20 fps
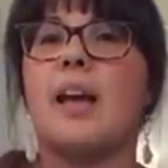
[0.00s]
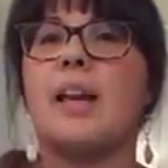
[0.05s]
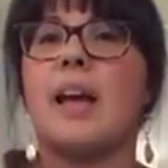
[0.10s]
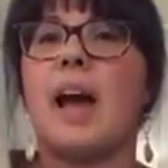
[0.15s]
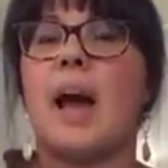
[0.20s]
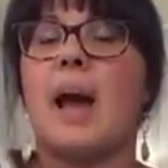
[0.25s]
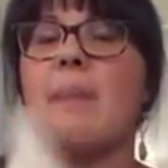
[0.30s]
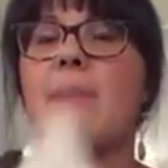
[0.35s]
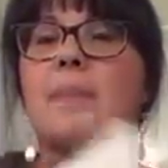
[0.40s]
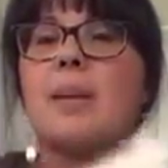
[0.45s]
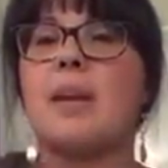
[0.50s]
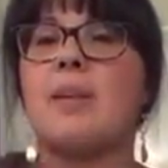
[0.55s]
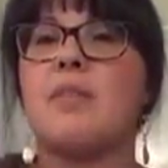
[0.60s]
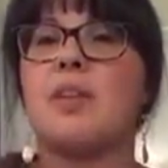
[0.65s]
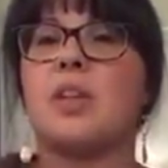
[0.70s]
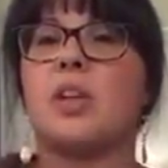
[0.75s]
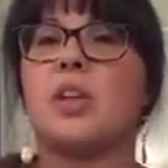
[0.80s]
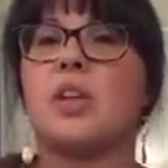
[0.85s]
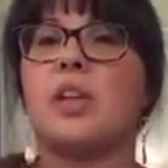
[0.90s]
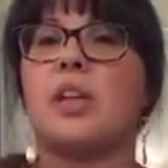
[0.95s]
And I'm
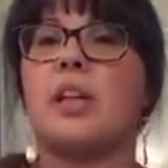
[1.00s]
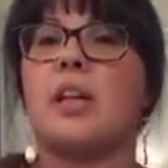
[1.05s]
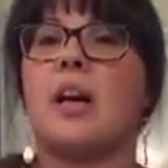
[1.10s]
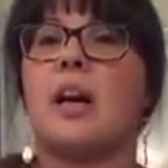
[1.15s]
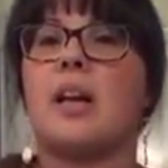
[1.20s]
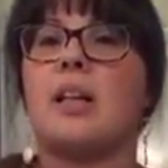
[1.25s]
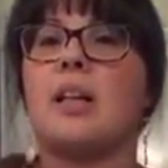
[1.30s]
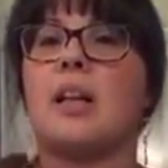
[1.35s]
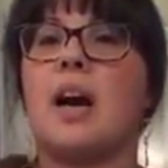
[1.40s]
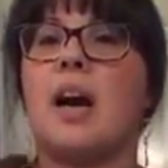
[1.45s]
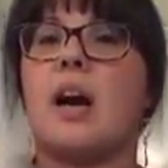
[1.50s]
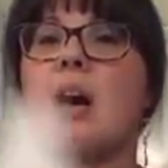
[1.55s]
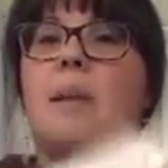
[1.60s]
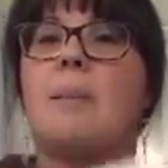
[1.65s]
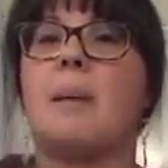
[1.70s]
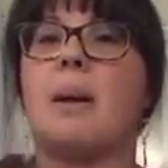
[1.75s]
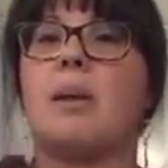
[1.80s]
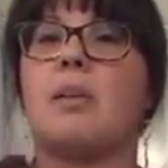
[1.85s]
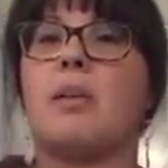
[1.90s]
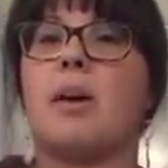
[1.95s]
even learning a lot
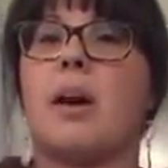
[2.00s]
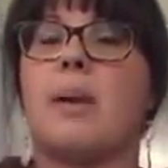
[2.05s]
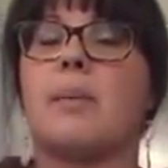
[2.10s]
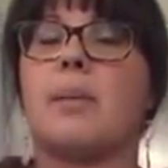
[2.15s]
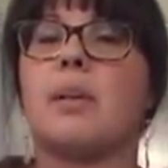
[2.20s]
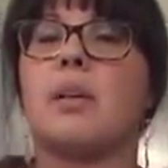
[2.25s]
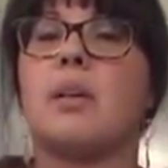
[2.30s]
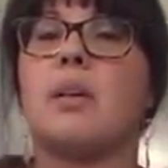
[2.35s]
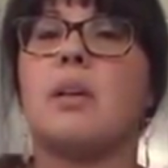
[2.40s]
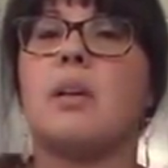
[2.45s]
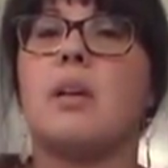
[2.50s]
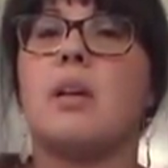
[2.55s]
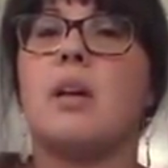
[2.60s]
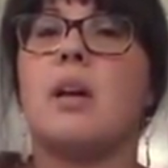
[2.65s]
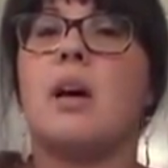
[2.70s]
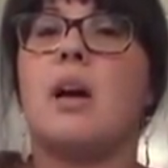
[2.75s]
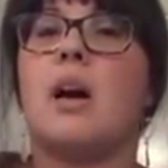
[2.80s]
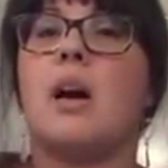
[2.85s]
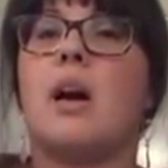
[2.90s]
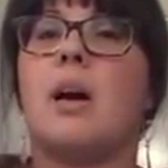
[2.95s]
about grammar
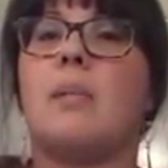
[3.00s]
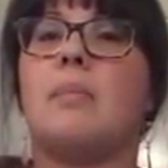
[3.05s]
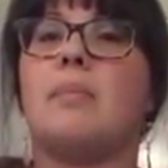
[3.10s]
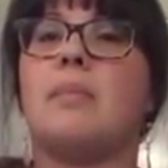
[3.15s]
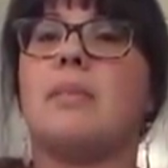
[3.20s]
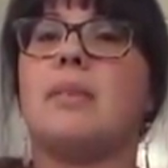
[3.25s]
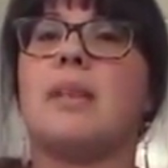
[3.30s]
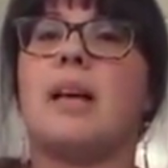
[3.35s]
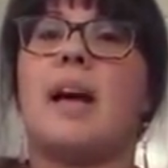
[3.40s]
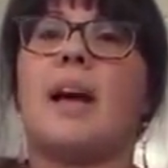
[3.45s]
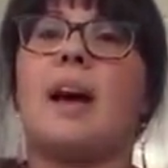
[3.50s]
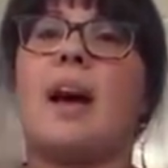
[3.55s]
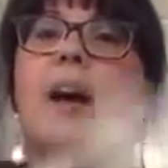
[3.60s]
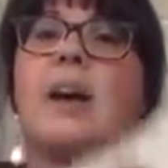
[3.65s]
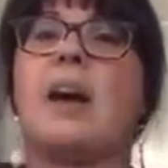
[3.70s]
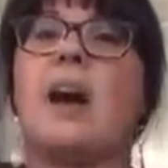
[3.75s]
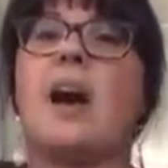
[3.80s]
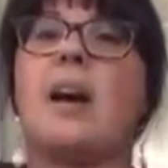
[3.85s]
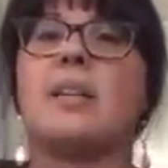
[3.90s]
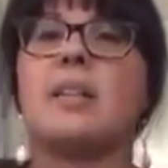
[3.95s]
that
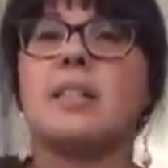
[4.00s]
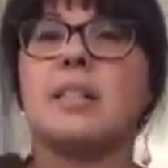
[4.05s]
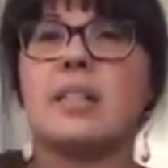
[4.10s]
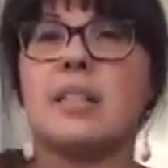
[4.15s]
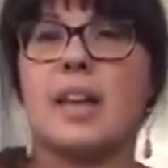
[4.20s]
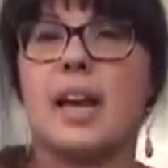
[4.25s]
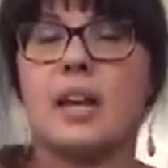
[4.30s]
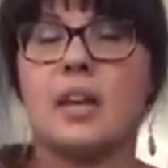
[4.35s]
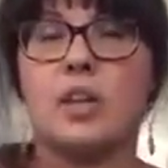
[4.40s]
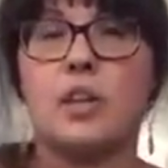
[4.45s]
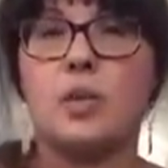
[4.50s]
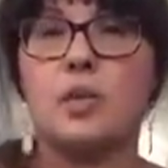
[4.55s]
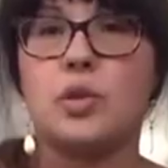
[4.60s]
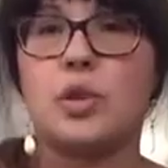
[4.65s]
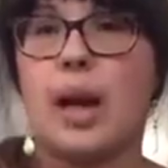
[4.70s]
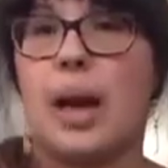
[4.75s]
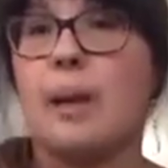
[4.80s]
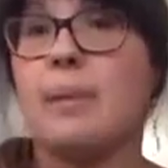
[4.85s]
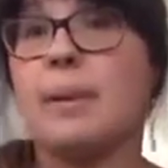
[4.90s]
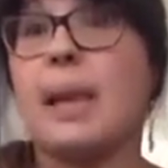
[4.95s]
I honestly had huge
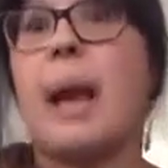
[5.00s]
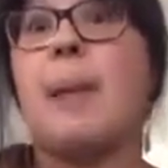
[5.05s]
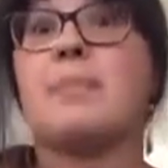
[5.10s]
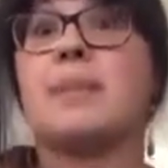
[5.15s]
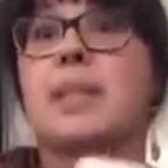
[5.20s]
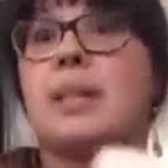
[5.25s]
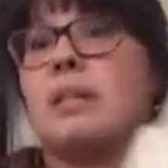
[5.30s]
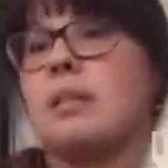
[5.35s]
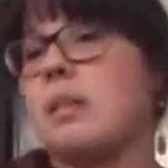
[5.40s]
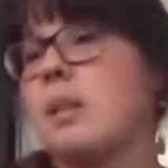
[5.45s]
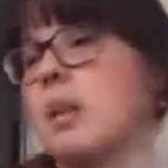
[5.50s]
gaps in.